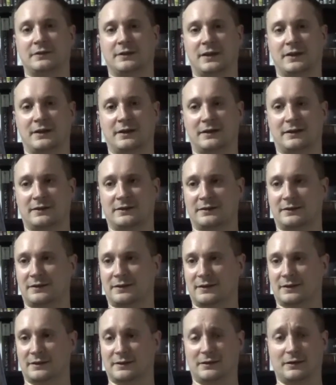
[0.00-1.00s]
and
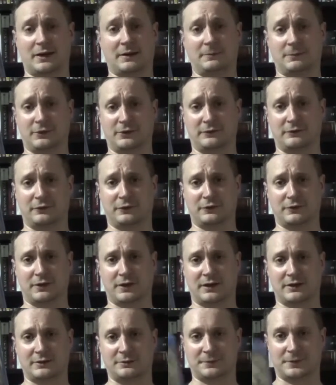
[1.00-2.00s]
I'm looking forward to
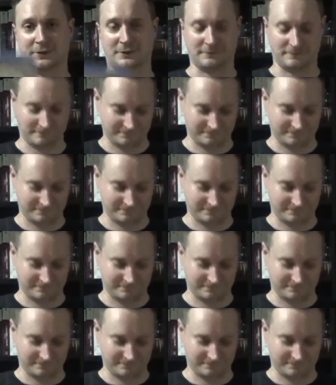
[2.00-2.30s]
that as well.